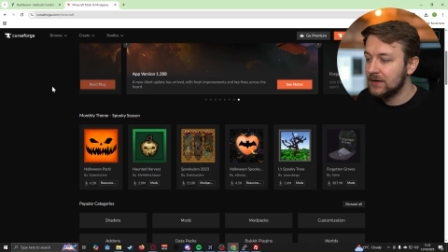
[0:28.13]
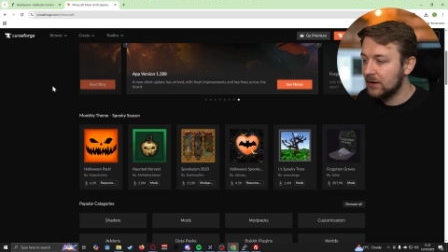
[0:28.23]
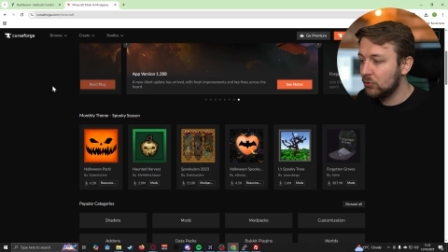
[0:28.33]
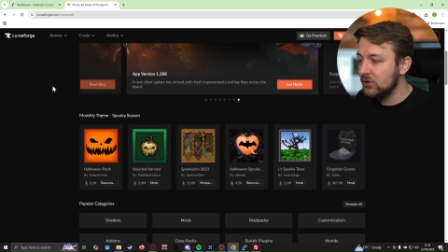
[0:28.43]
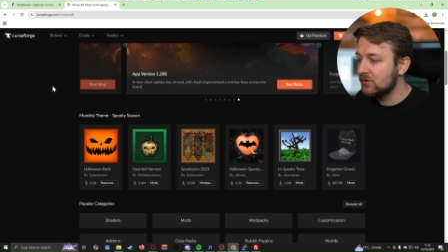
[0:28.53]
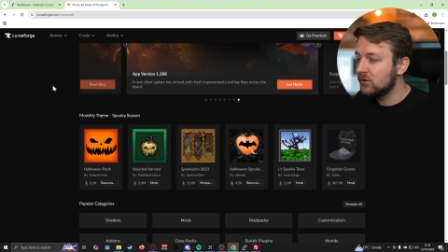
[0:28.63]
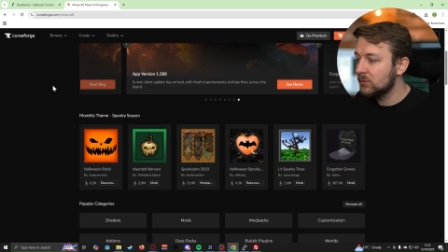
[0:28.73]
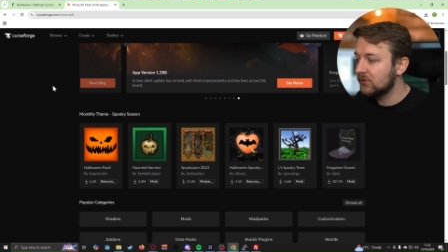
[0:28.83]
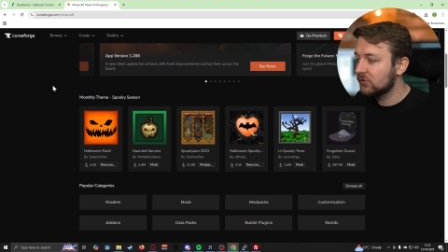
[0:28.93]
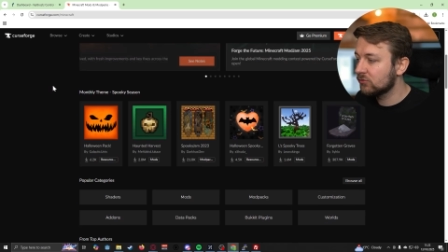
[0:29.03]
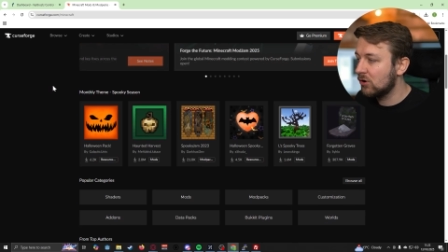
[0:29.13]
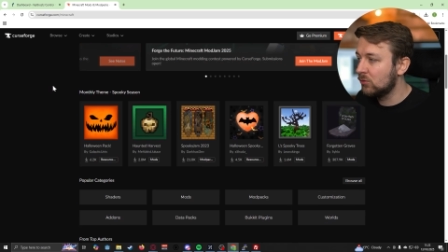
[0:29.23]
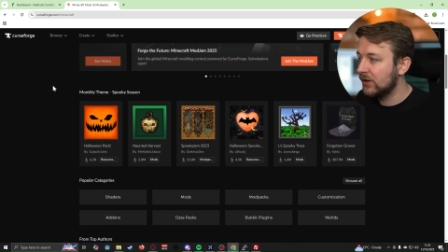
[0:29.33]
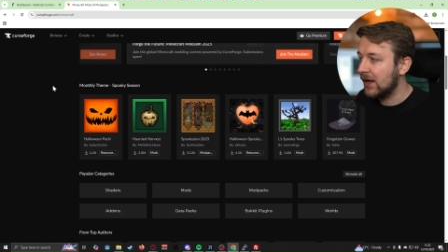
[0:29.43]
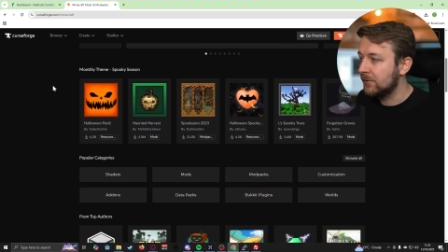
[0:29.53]
And what you can do is
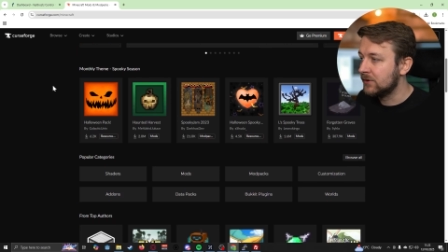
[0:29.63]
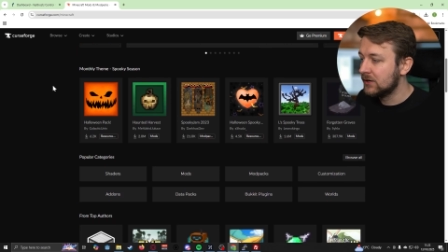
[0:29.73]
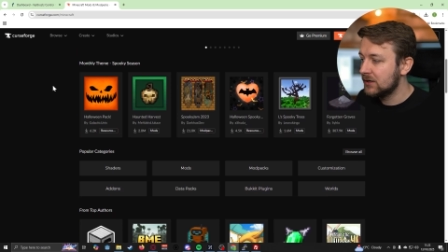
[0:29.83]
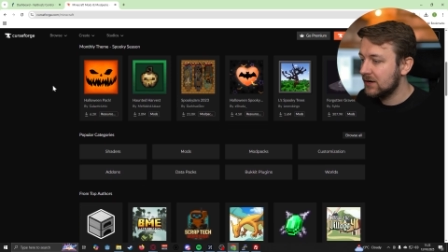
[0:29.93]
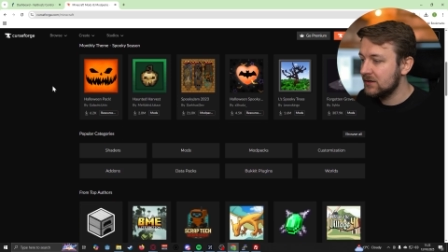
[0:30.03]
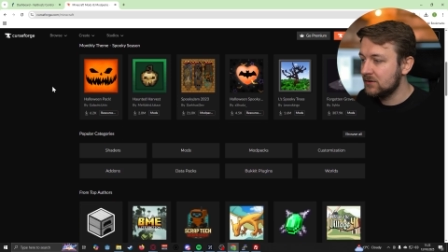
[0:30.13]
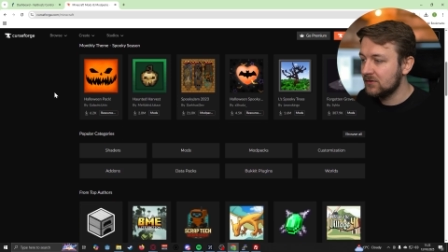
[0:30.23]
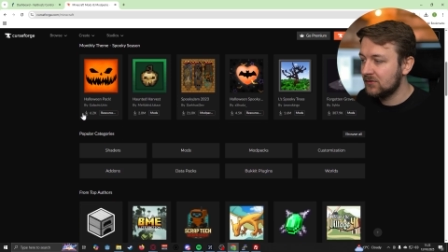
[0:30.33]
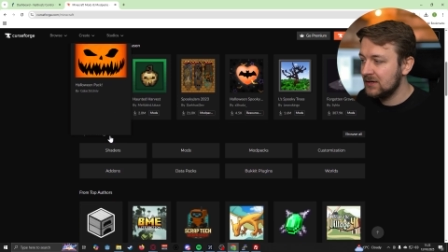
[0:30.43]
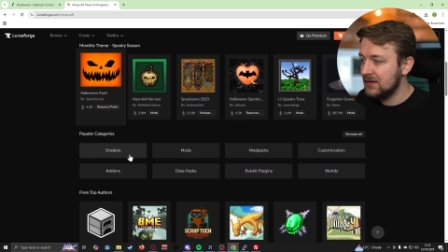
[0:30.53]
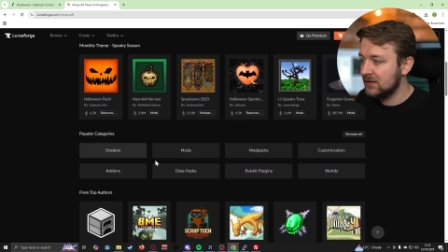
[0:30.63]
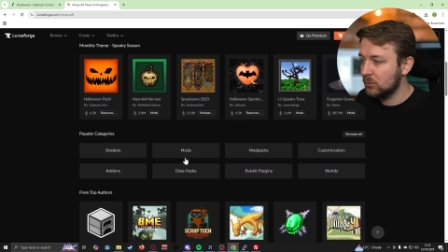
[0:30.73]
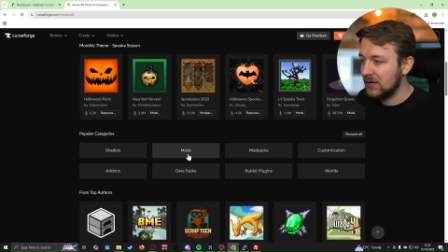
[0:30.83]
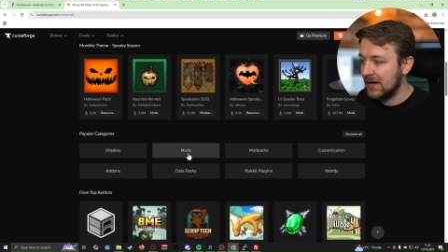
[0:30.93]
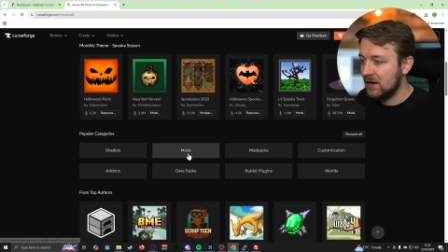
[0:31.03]
scroll down and you can see here
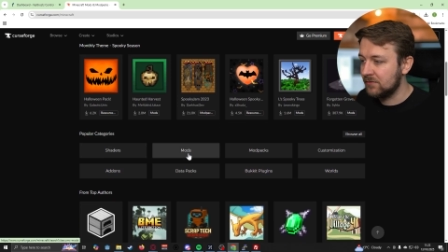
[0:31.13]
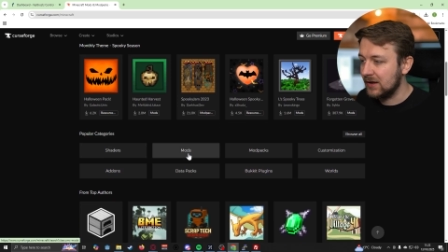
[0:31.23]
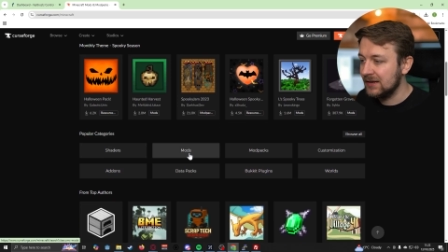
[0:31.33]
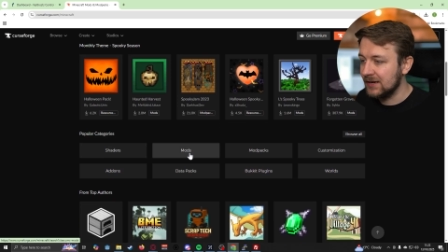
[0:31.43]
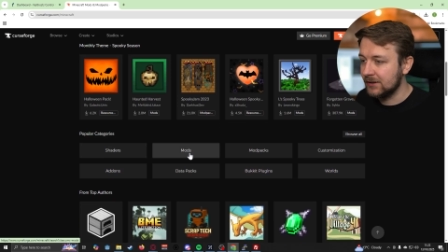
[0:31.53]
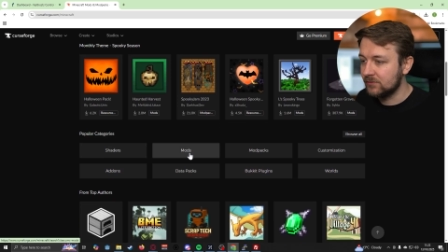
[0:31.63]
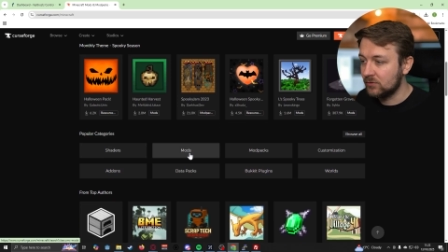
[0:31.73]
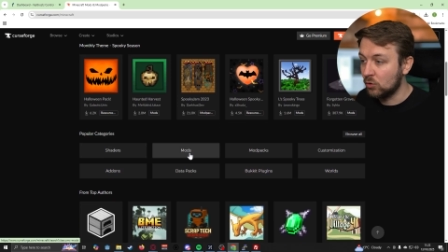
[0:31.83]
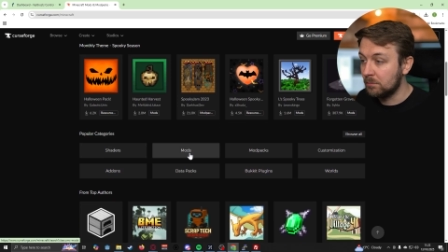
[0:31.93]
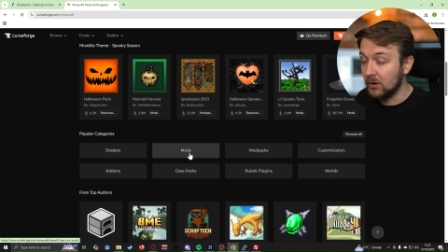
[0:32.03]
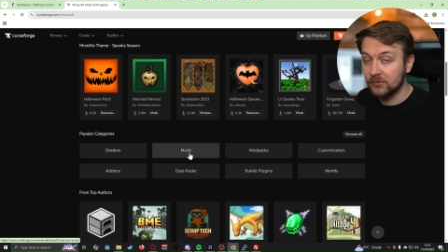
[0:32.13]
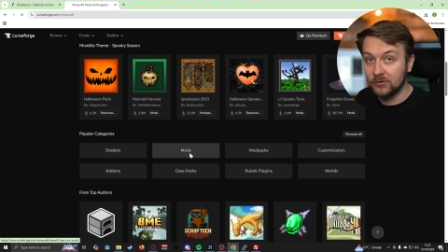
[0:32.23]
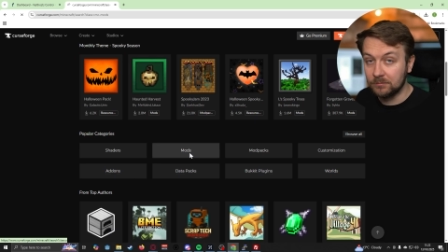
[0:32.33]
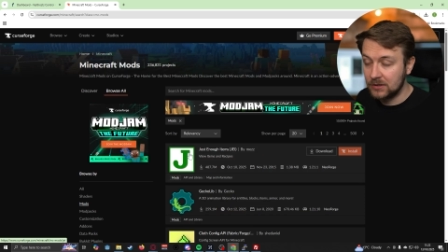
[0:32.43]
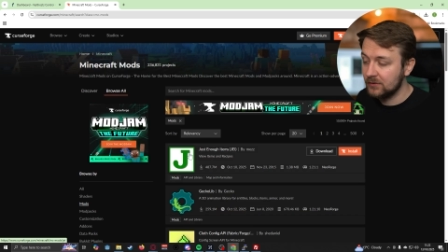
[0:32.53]
that we have a link for
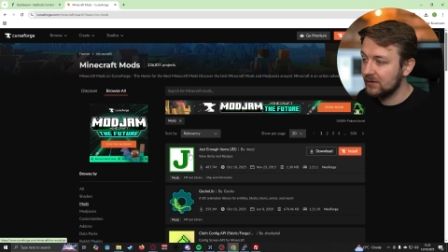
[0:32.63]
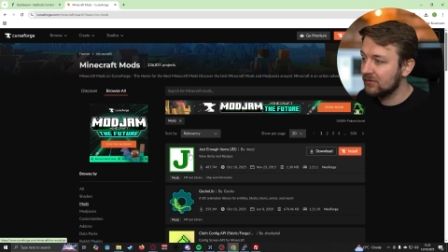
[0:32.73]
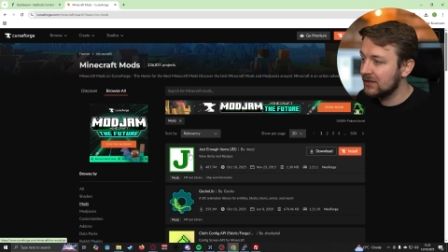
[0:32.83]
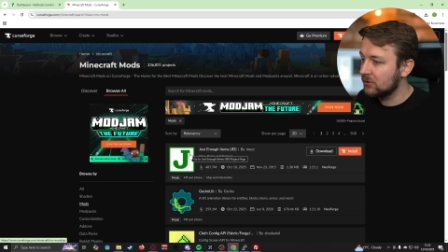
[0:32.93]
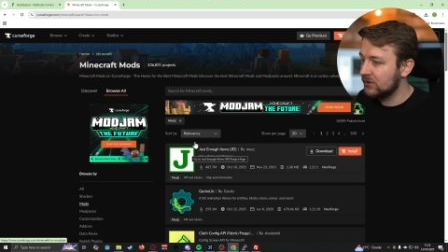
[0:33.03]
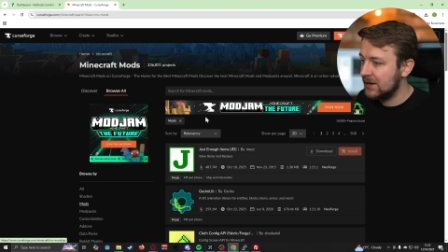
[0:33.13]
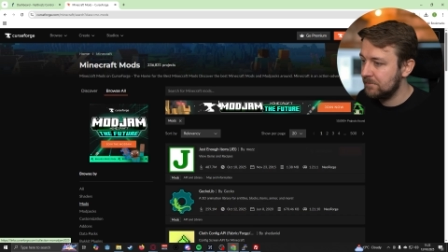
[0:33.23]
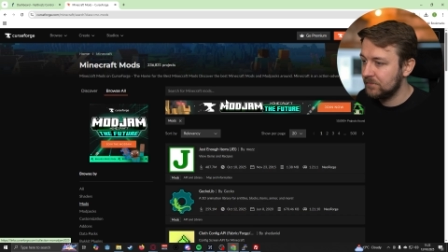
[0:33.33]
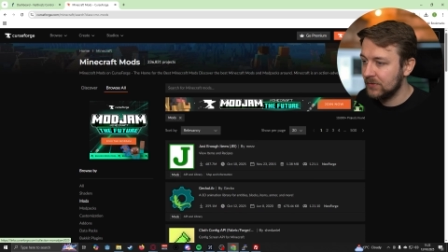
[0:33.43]
mods. So let's click on that